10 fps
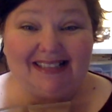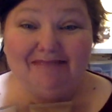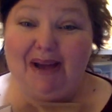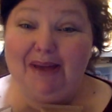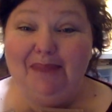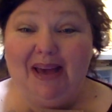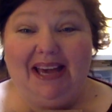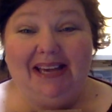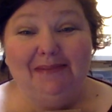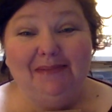My
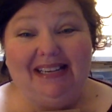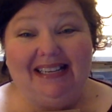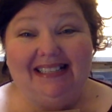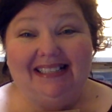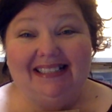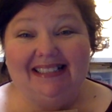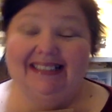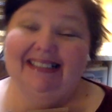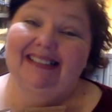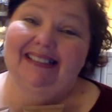babies.
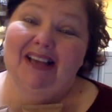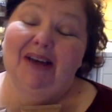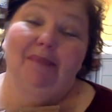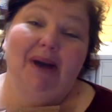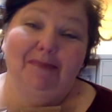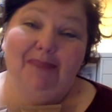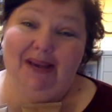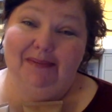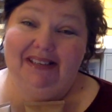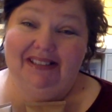My
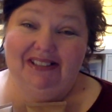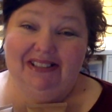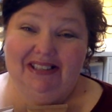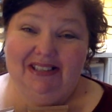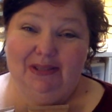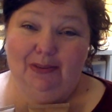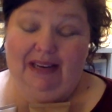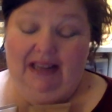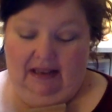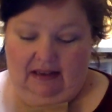baby is just a
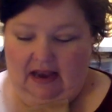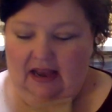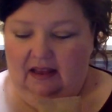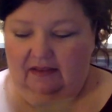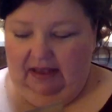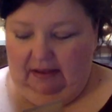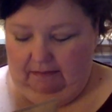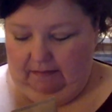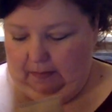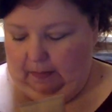sweetie. I love him.
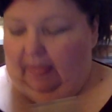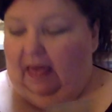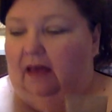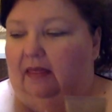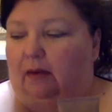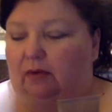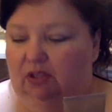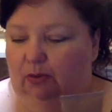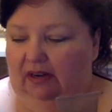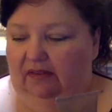That was
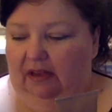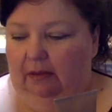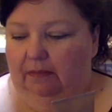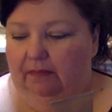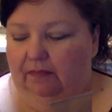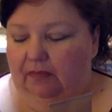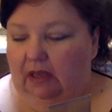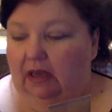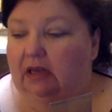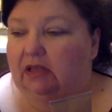sweet of him.
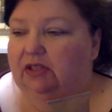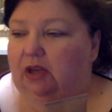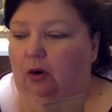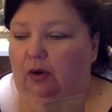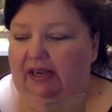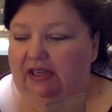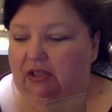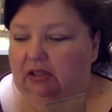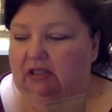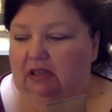So he
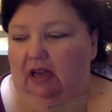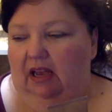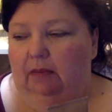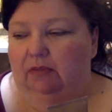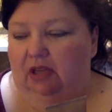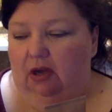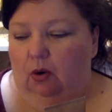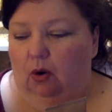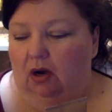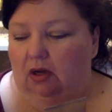took the time to go
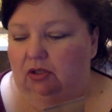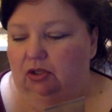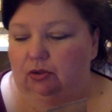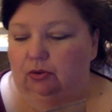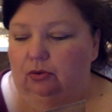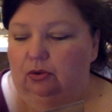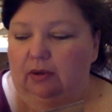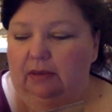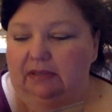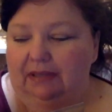onto the
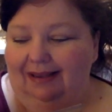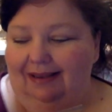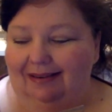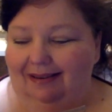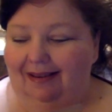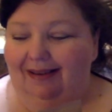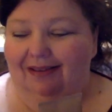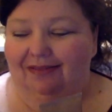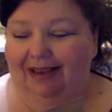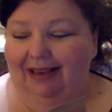website
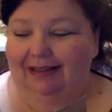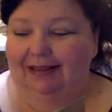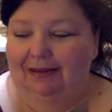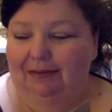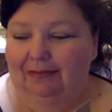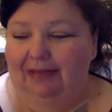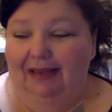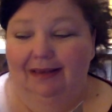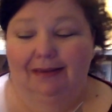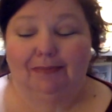Find them
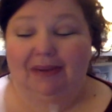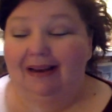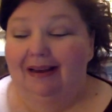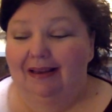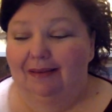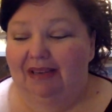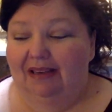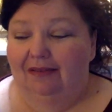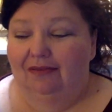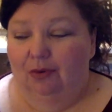and buy
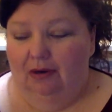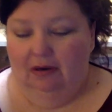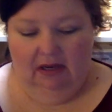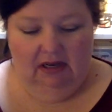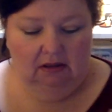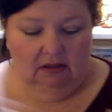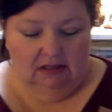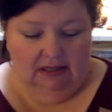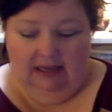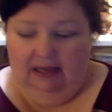me four. And it looks
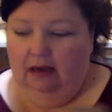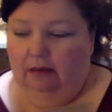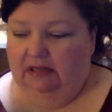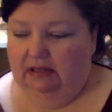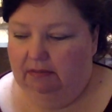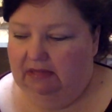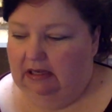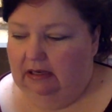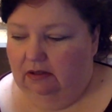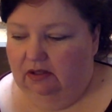like he got me something
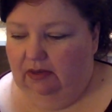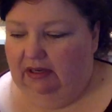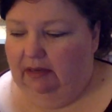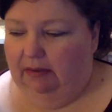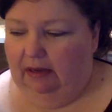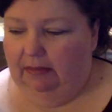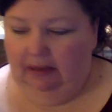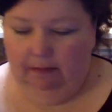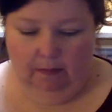else. What did he buy me?